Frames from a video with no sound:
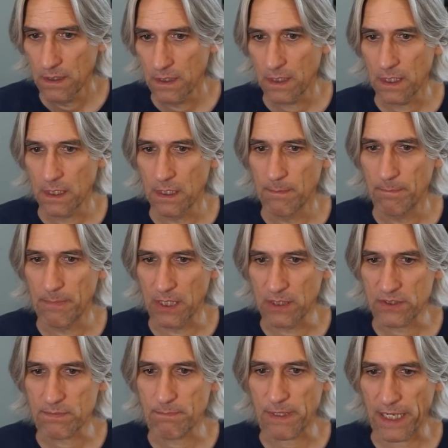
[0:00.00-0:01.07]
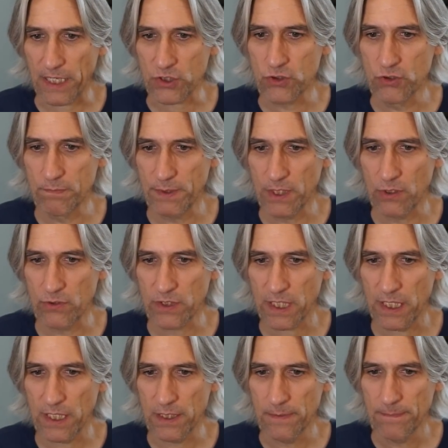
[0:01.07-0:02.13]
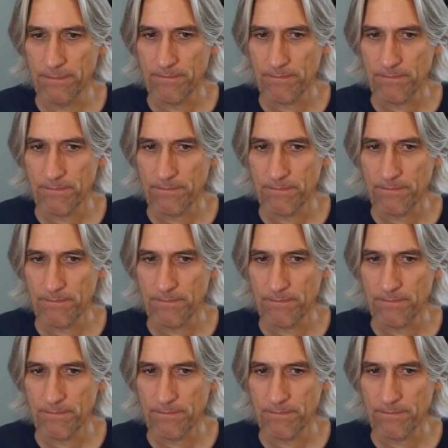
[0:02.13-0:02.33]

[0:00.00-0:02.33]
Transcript: Um, but black should be okay.